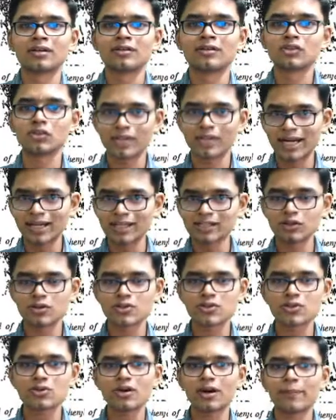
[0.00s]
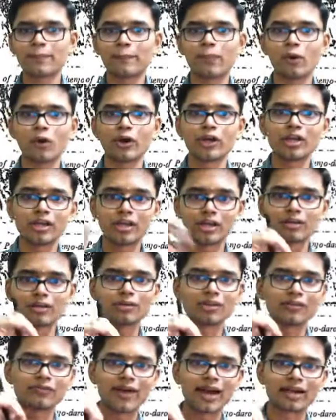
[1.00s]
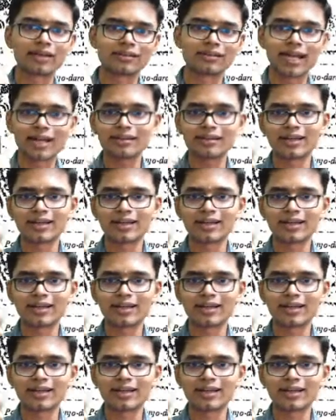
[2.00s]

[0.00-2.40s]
So that is also a pointer to the fact that